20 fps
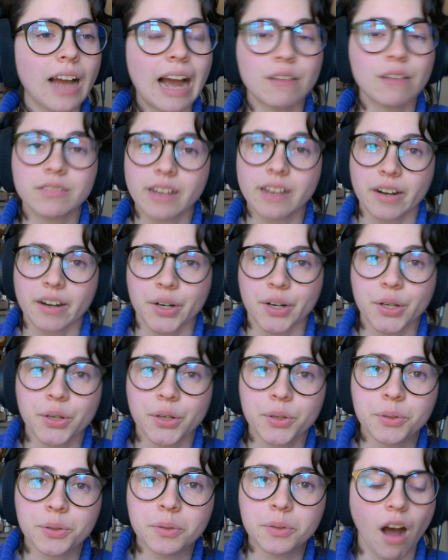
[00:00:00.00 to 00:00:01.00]
How dare
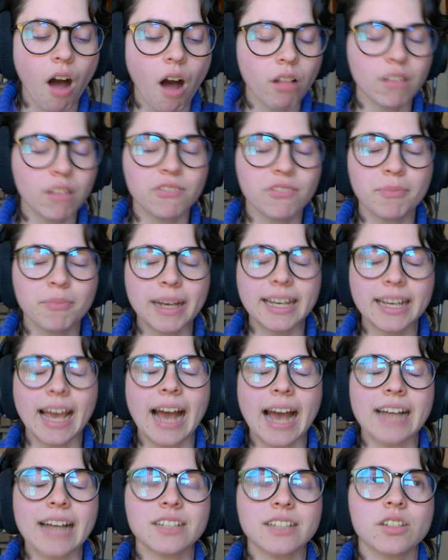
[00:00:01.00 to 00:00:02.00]
you? All of my
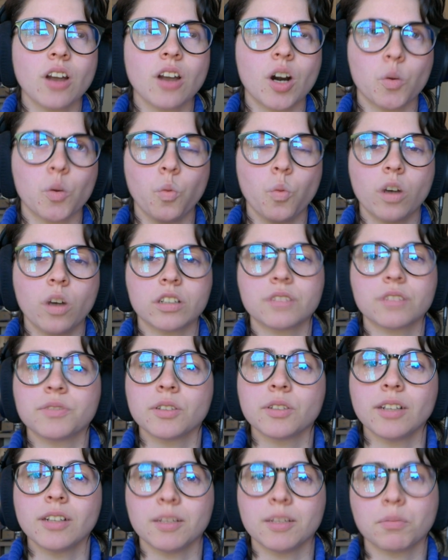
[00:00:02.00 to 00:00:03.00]
cats are
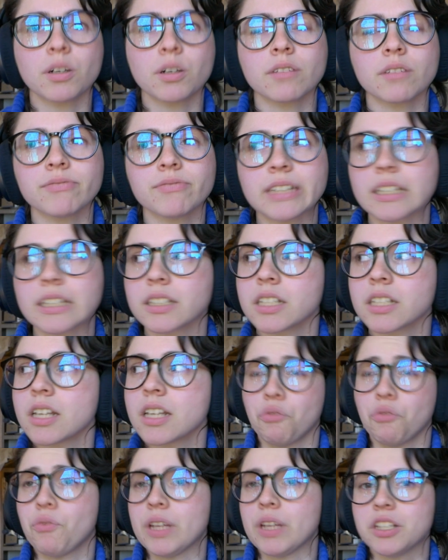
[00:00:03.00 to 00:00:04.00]
wonderful and perfect.
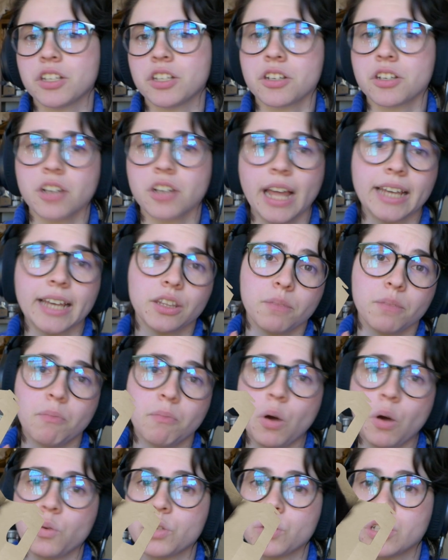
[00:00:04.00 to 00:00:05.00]
Fitz is like the
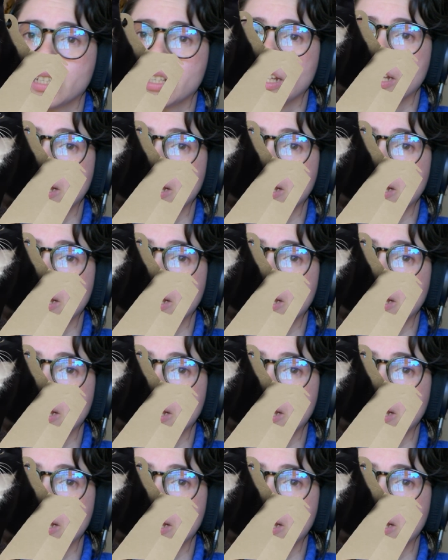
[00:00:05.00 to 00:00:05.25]
most